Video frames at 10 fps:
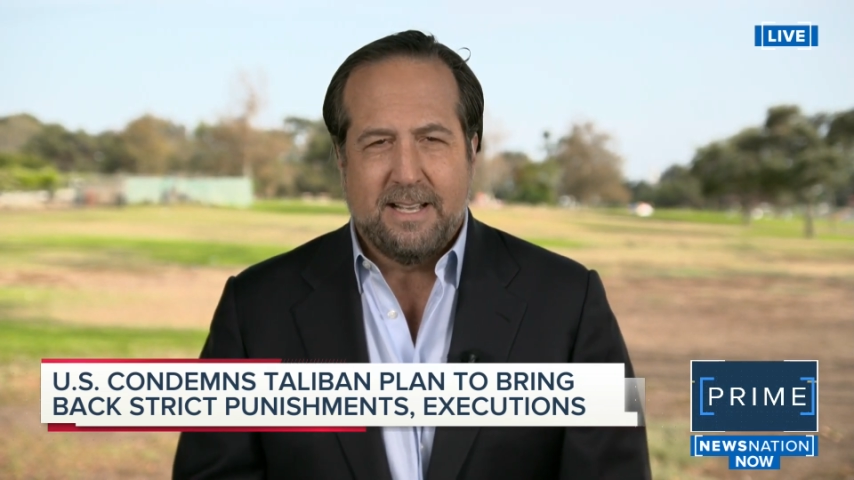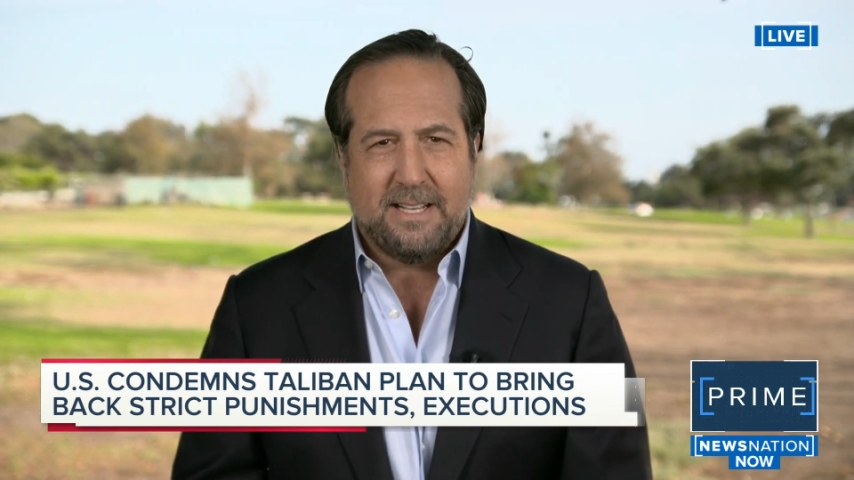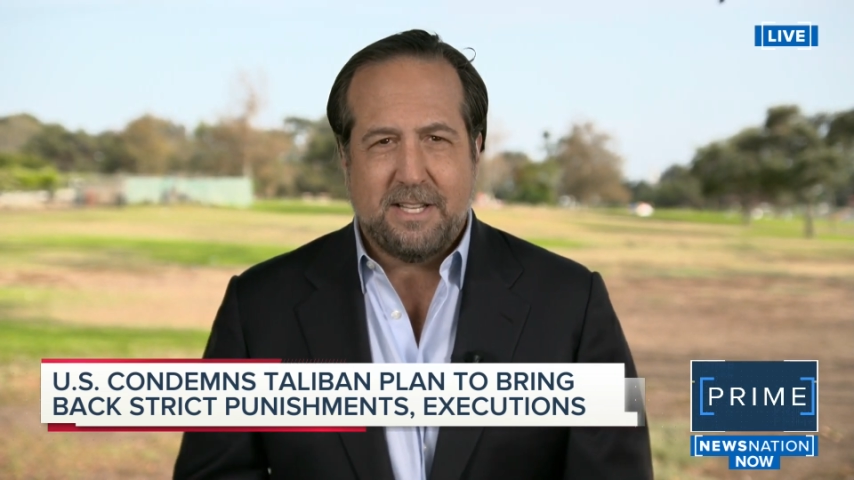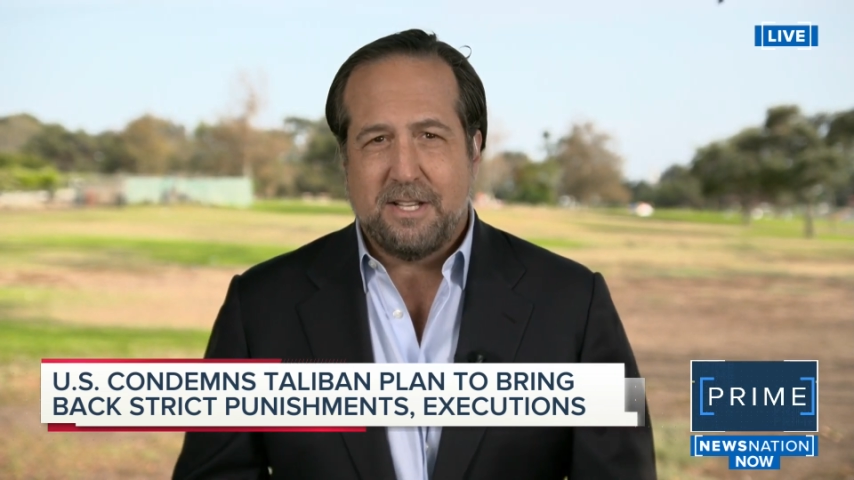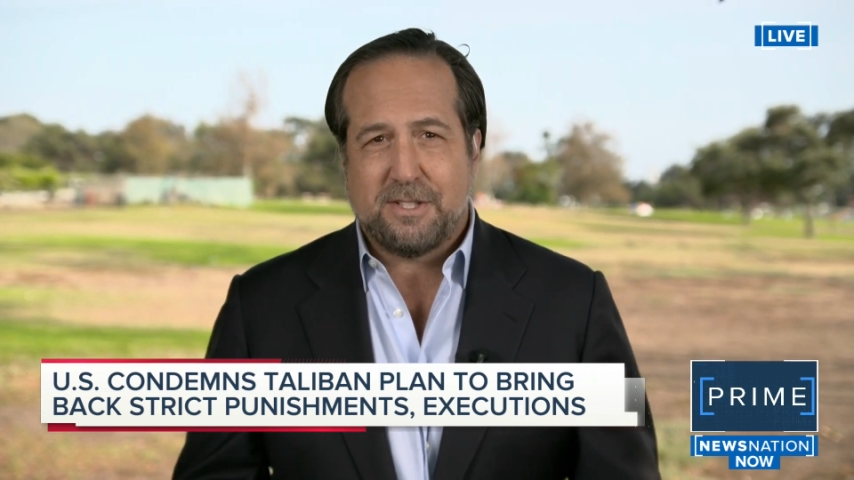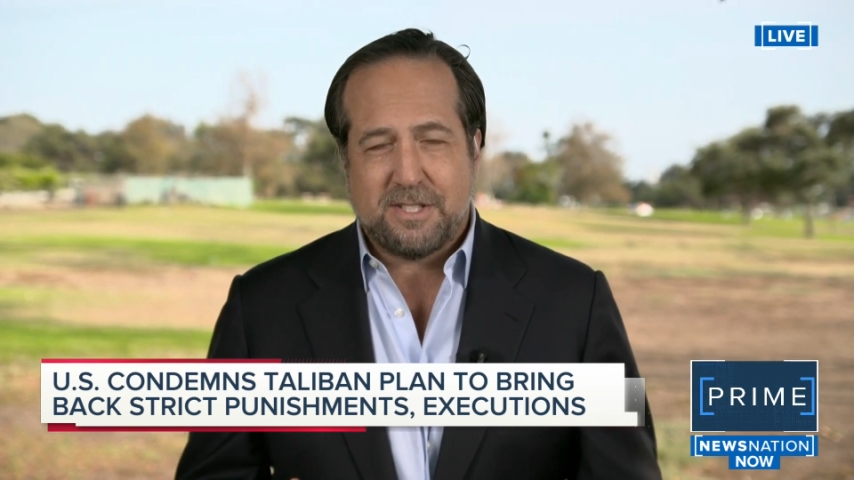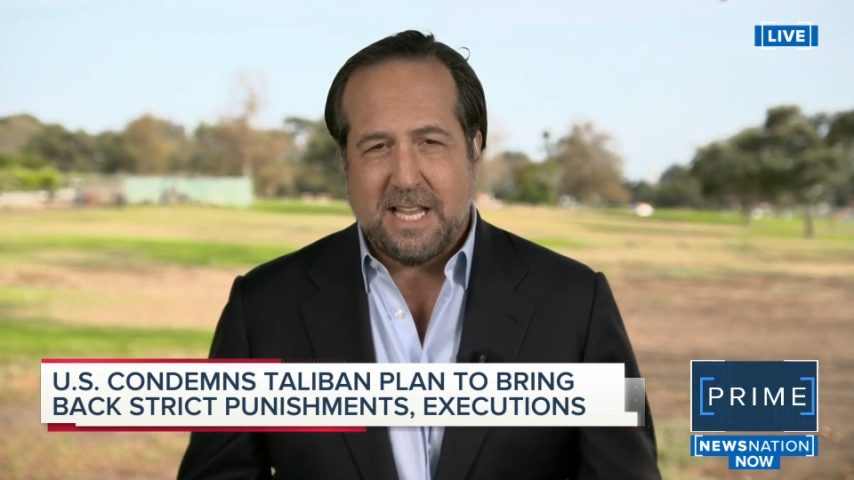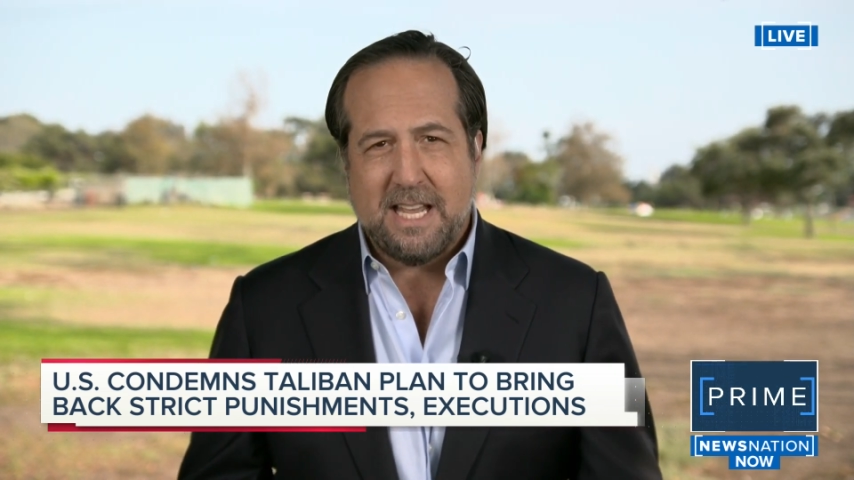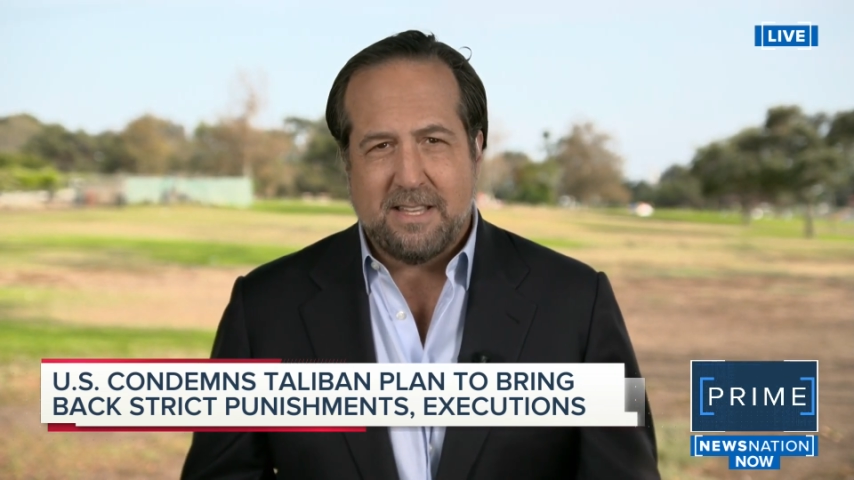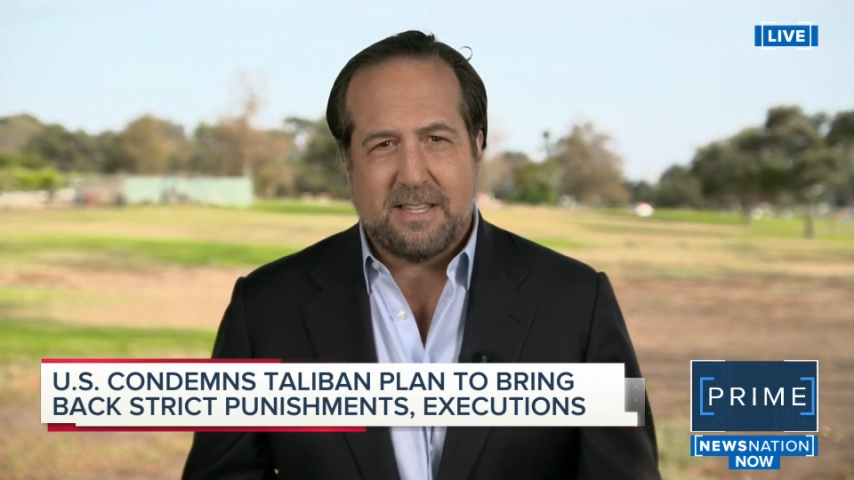is
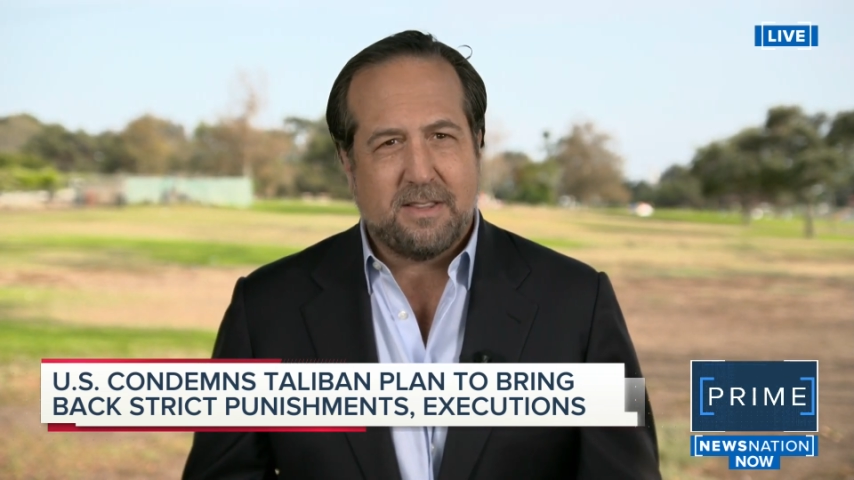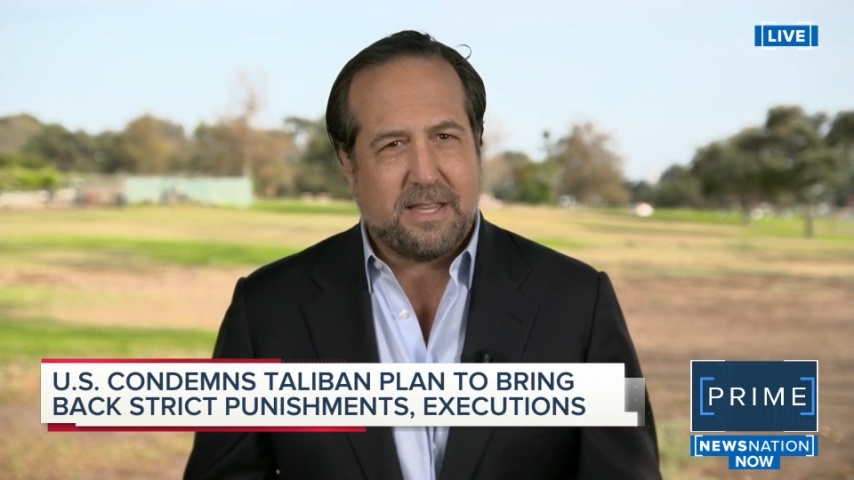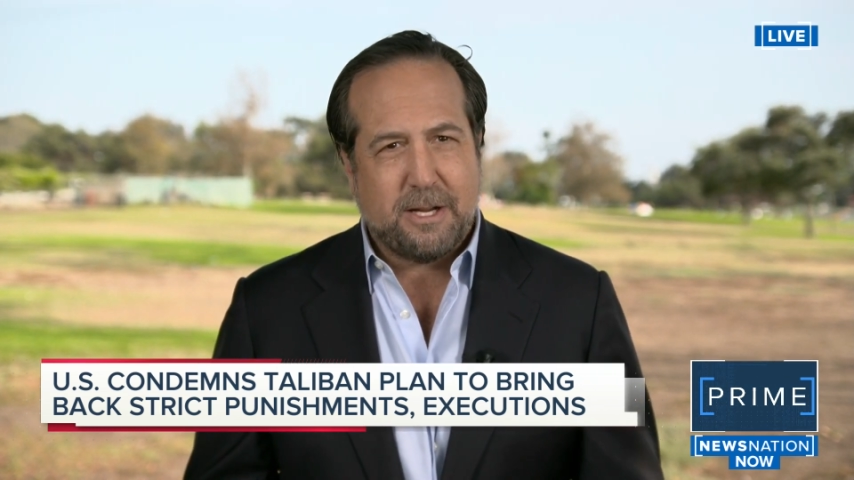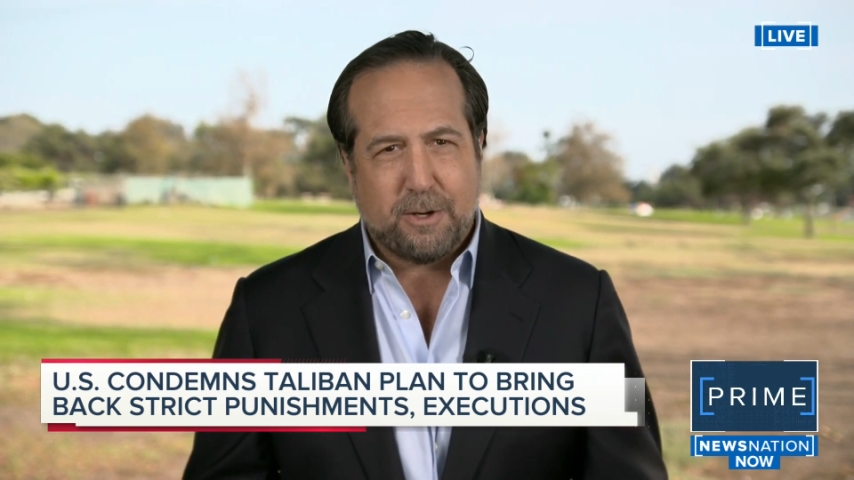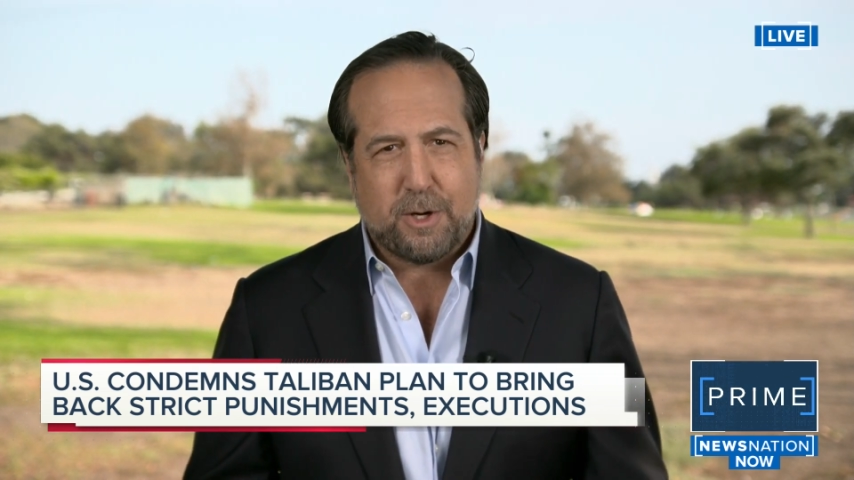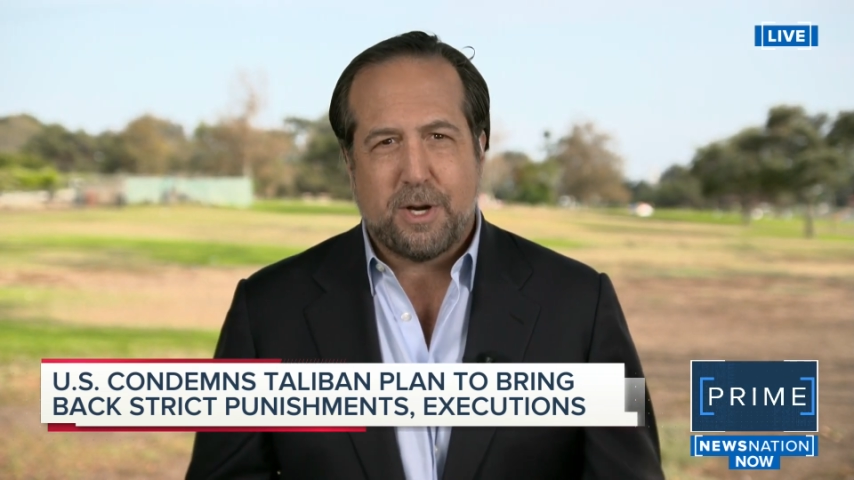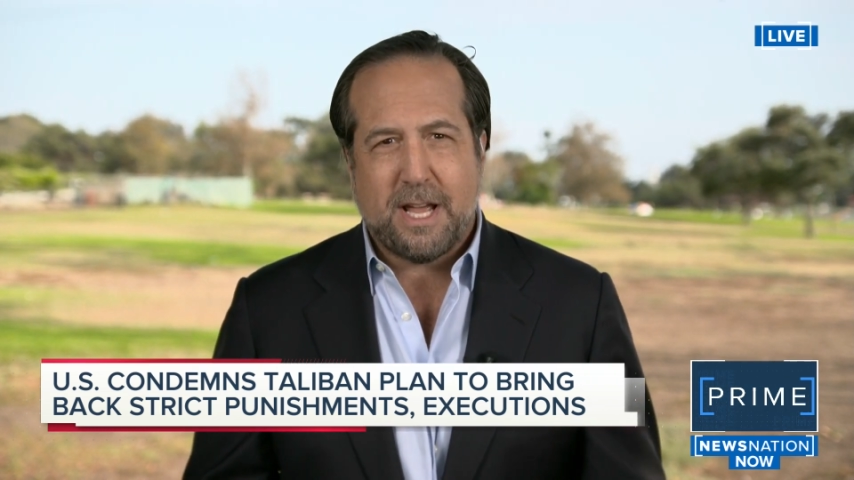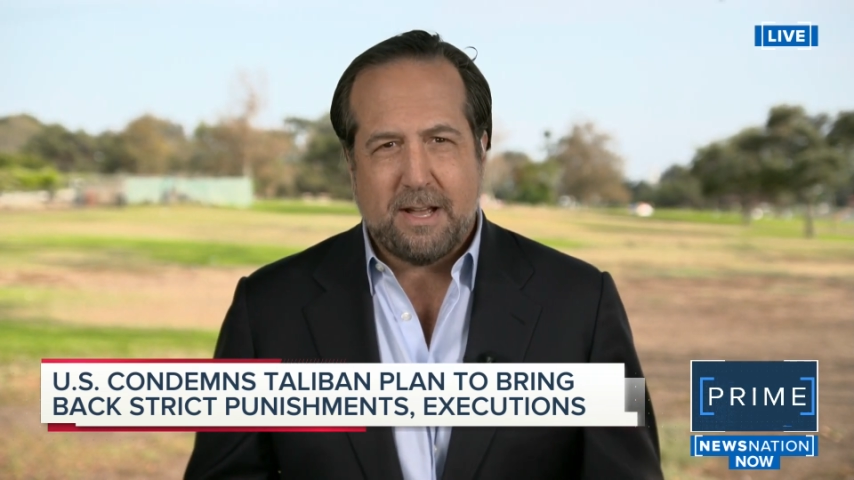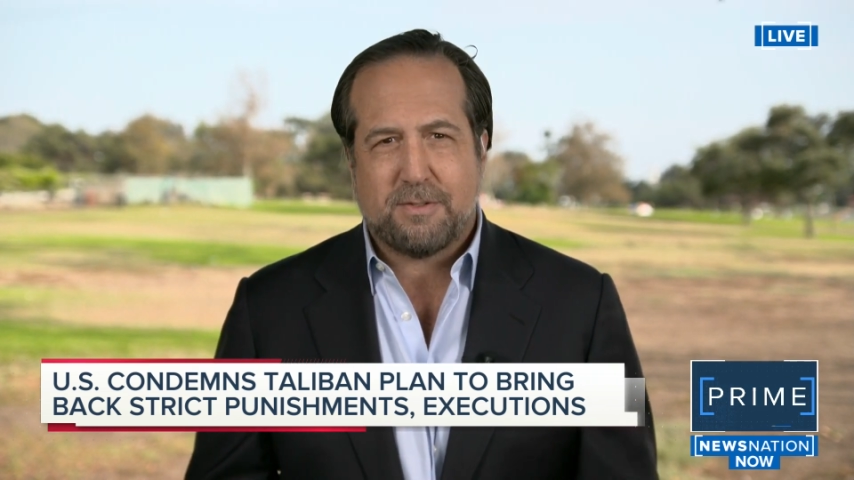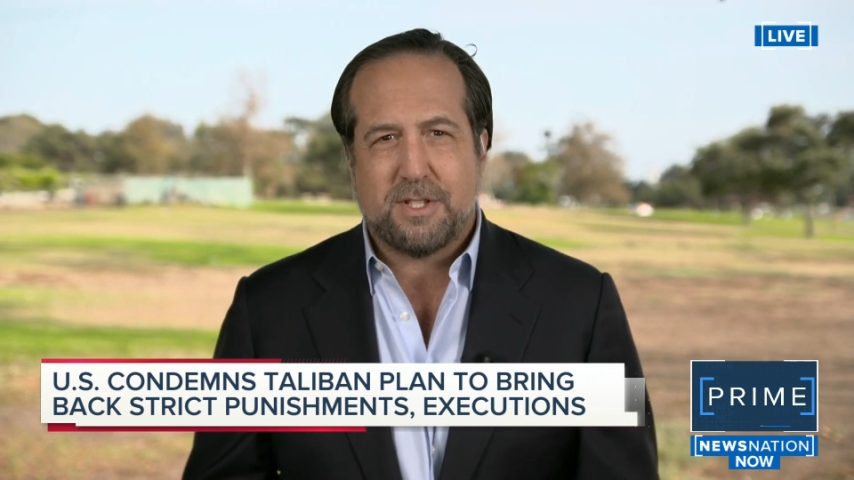saying that they're going to
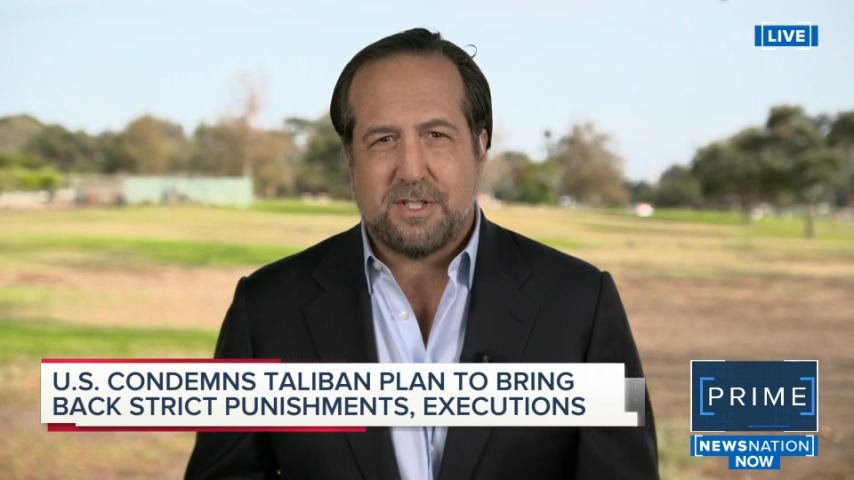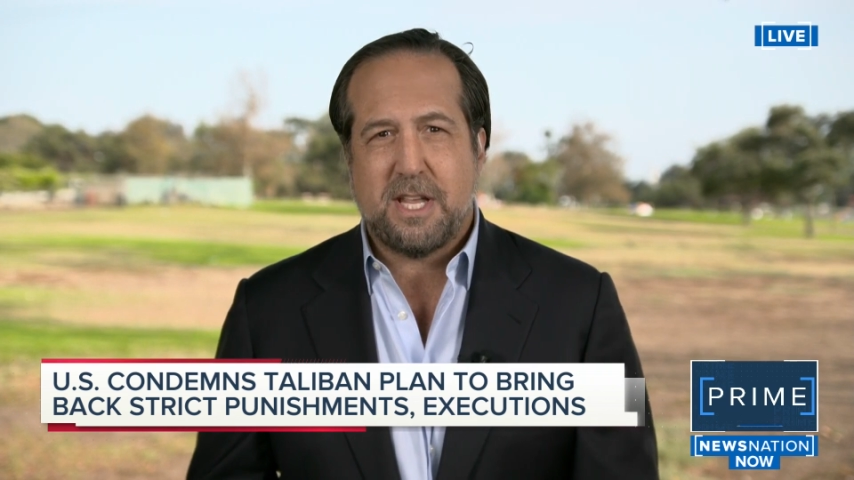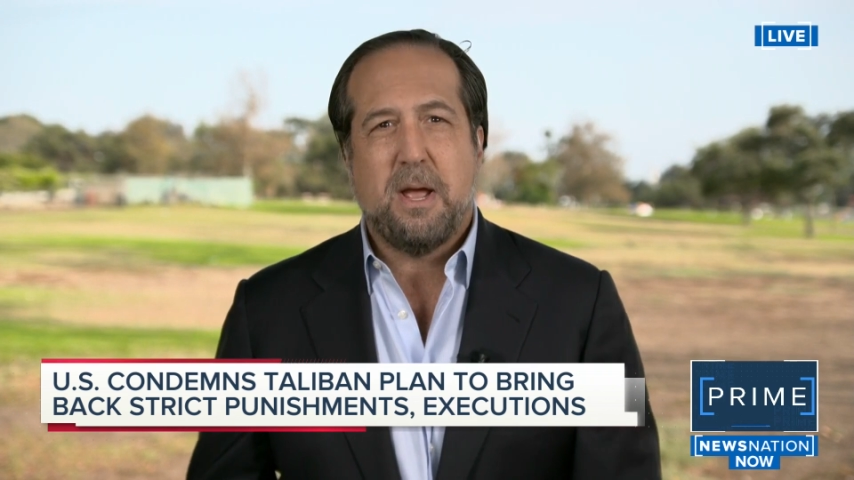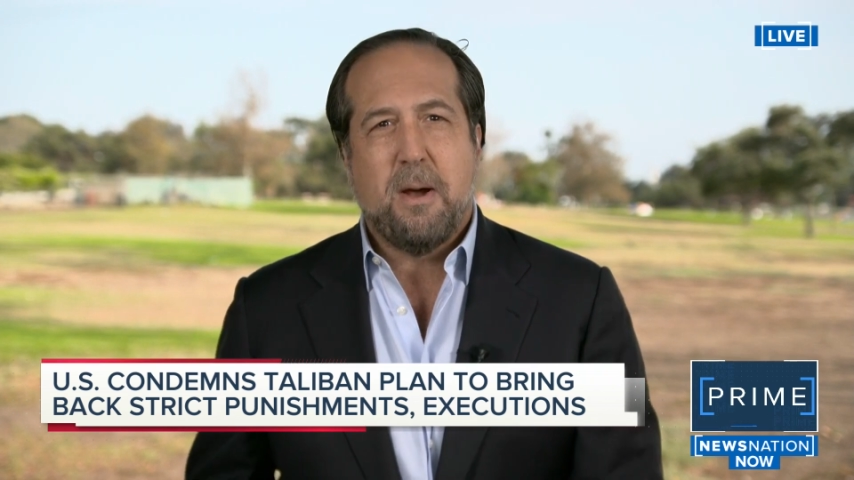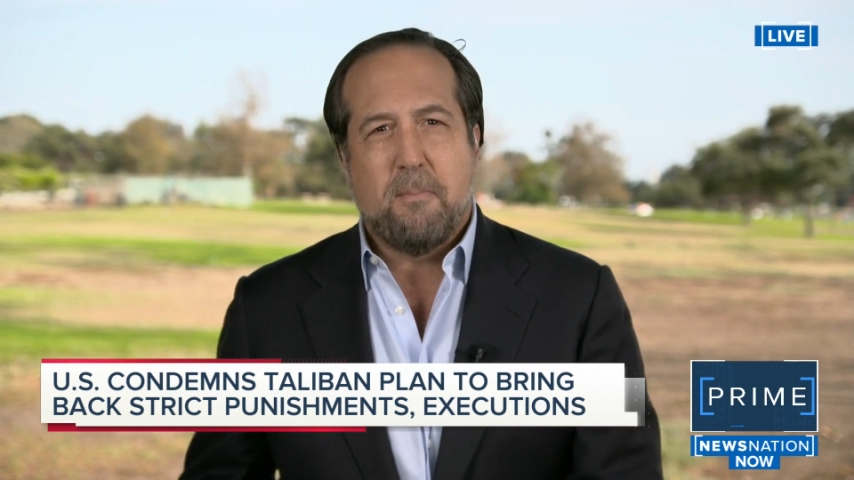have to see